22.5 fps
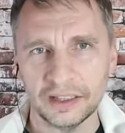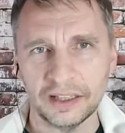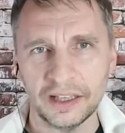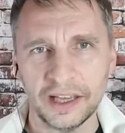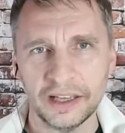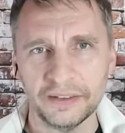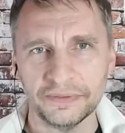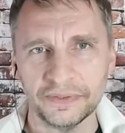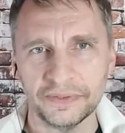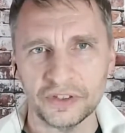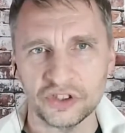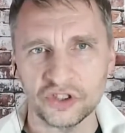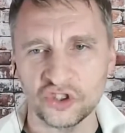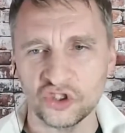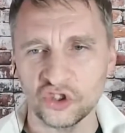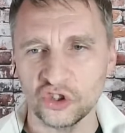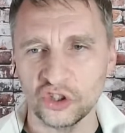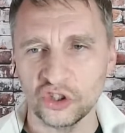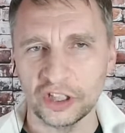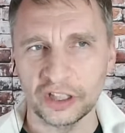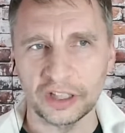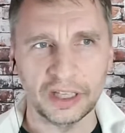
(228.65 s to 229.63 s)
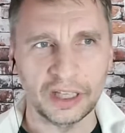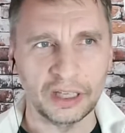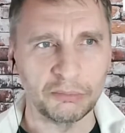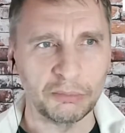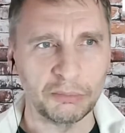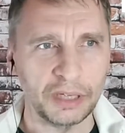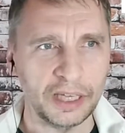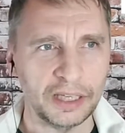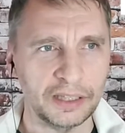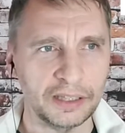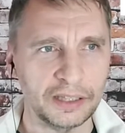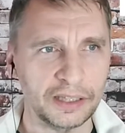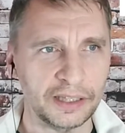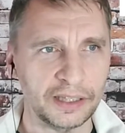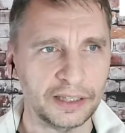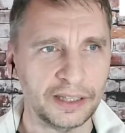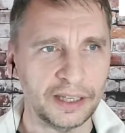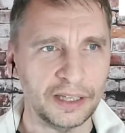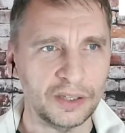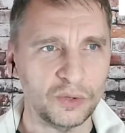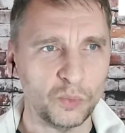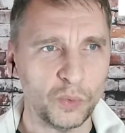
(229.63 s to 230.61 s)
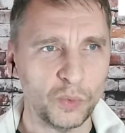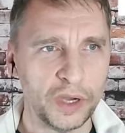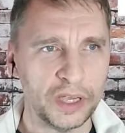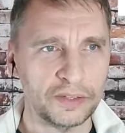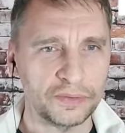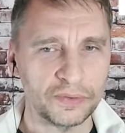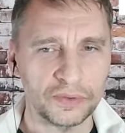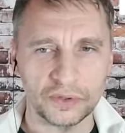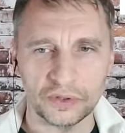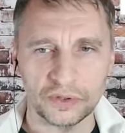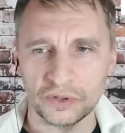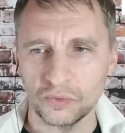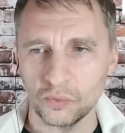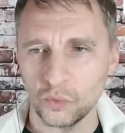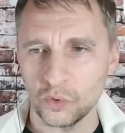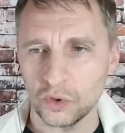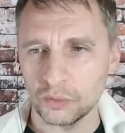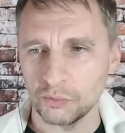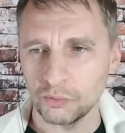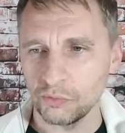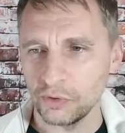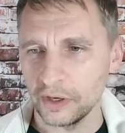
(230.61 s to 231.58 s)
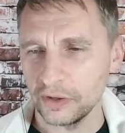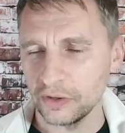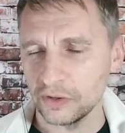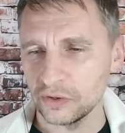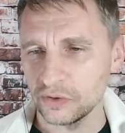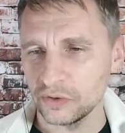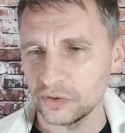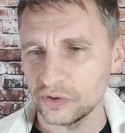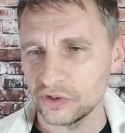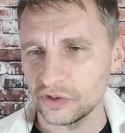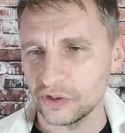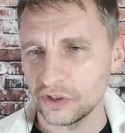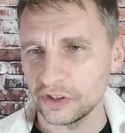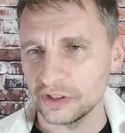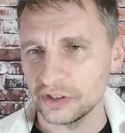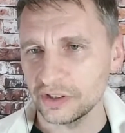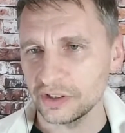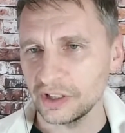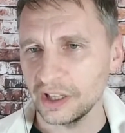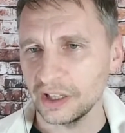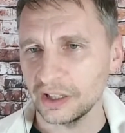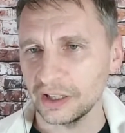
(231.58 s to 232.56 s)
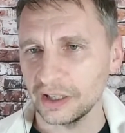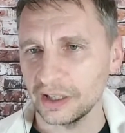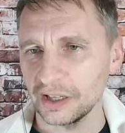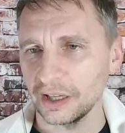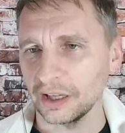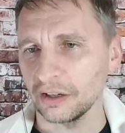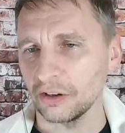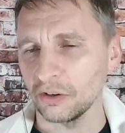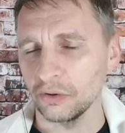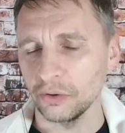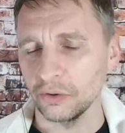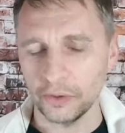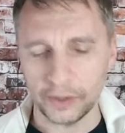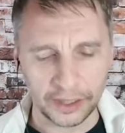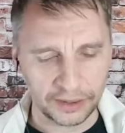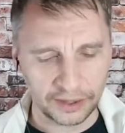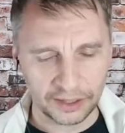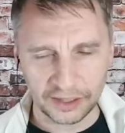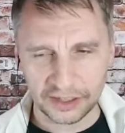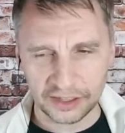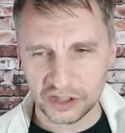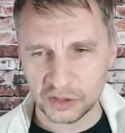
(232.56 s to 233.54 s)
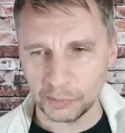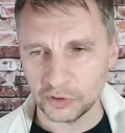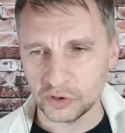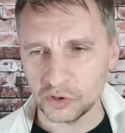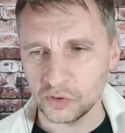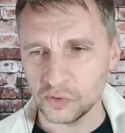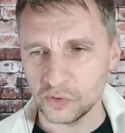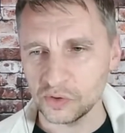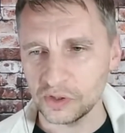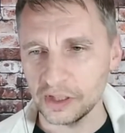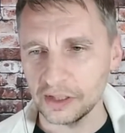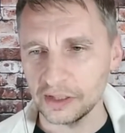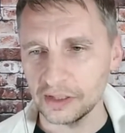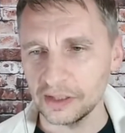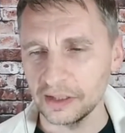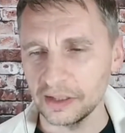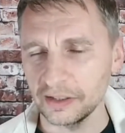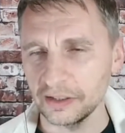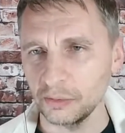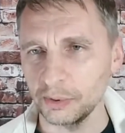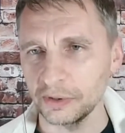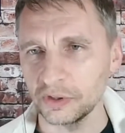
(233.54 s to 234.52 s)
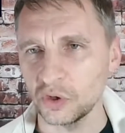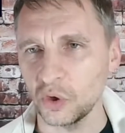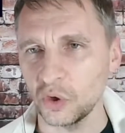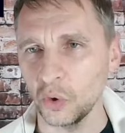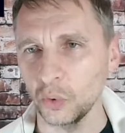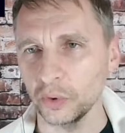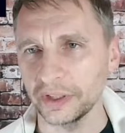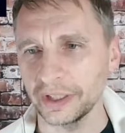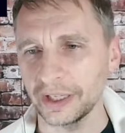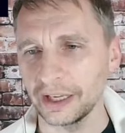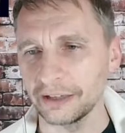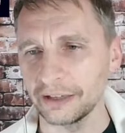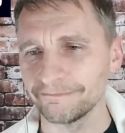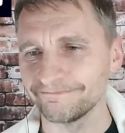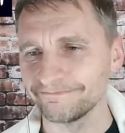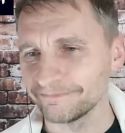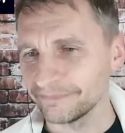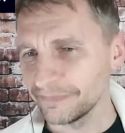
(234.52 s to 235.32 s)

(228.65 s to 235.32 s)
Life is good again, man. I can't wait for warm weather to start kicking in. Although I think it's supposed to get a little bit cold again.